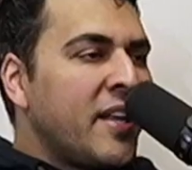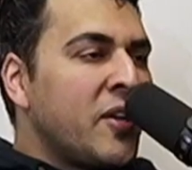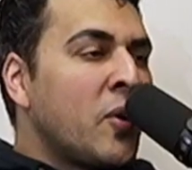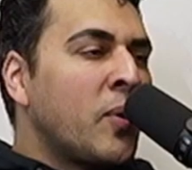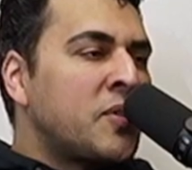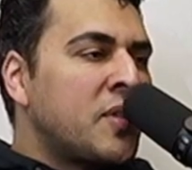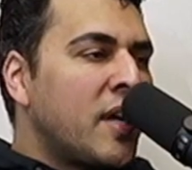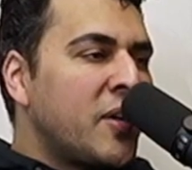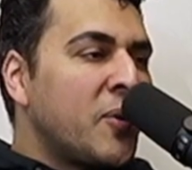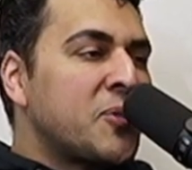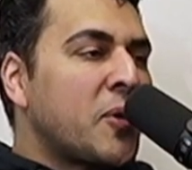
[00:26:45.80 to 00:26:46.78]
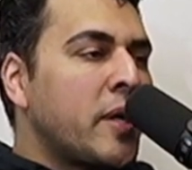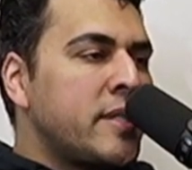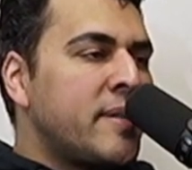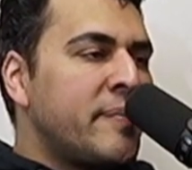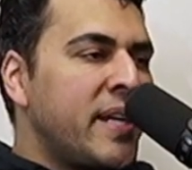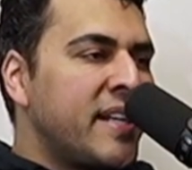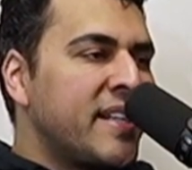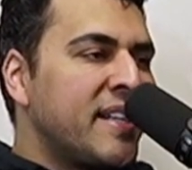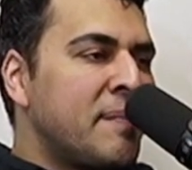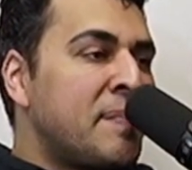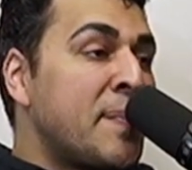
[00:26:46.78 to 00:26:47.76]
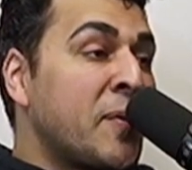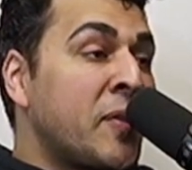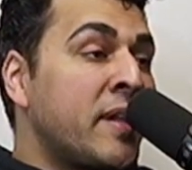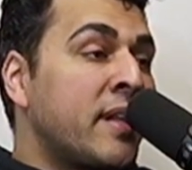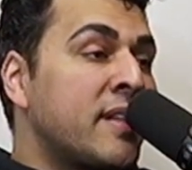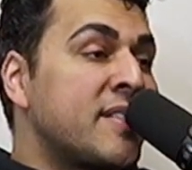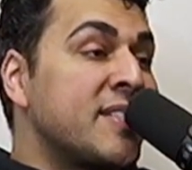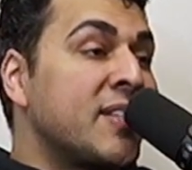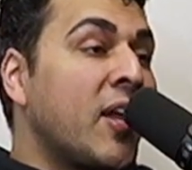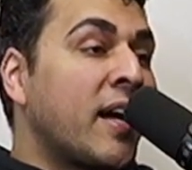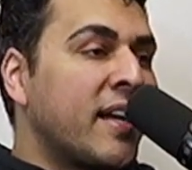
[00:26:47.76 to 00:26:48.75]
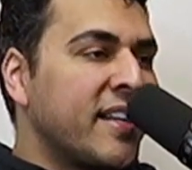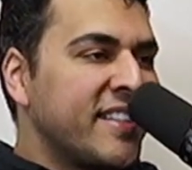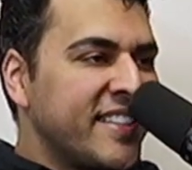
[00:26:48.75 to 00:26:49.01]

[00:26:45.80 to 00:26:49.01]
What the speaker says: You know what's crazy to me? People think this is luck.